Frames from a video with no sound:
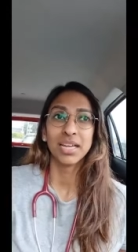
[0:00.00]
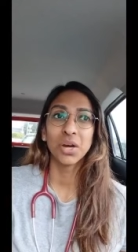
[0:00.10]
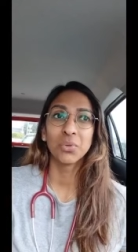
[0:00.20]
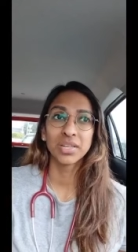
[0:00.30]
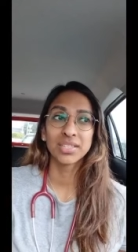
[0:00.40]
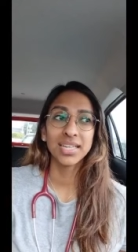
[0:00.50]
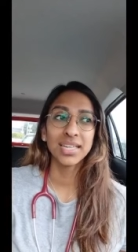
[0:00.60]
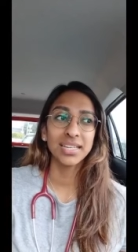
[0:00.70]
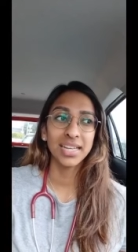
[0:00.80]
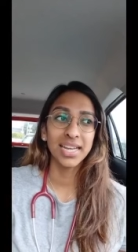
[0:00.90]
Now we are
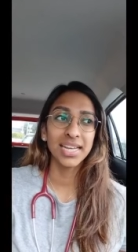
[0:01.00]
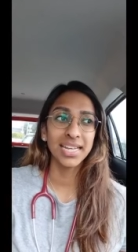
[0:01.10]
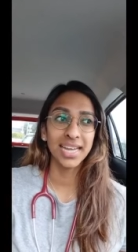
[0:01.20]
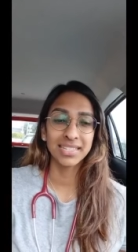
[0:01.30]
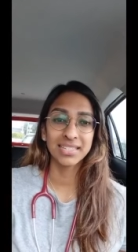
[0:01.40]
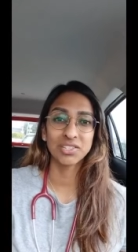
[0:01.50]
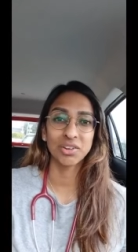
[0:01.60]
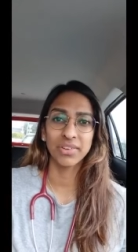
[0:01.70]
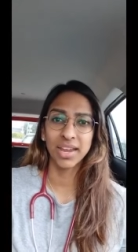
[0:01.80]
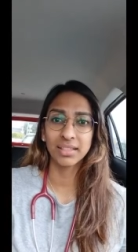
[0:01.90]
seeing daily cases
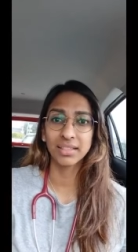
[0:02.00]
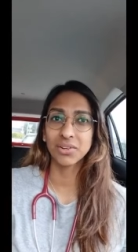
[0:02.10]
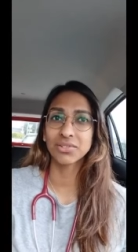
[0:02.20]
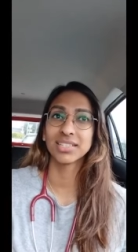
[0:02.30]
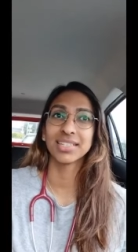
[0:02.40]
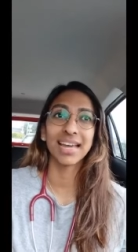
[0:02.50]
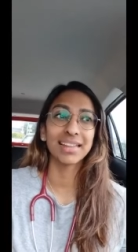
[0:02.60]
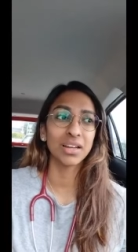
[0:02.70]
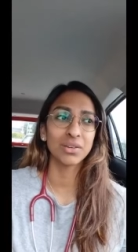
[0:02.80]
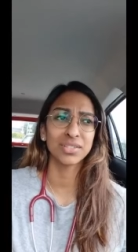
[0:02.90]
of 8,000,
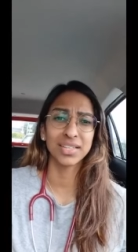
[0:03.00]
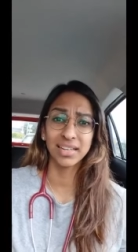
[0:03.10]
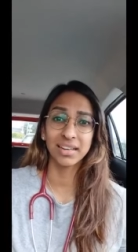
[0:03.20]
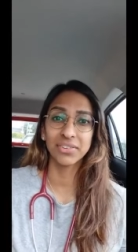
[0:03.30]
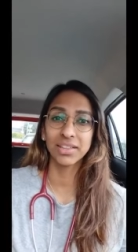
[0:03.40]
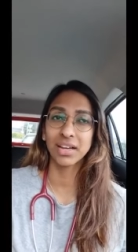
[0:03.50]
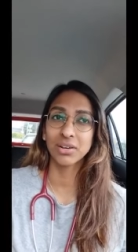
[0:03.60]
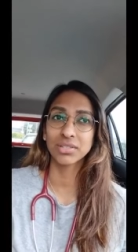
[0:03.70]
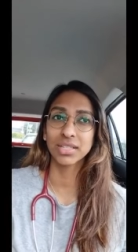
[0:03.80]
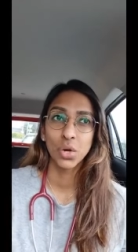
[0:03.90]
9,000,
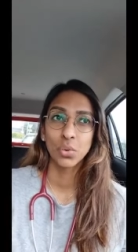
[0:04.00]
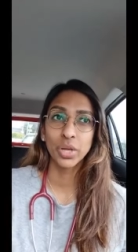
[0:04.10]
11,000.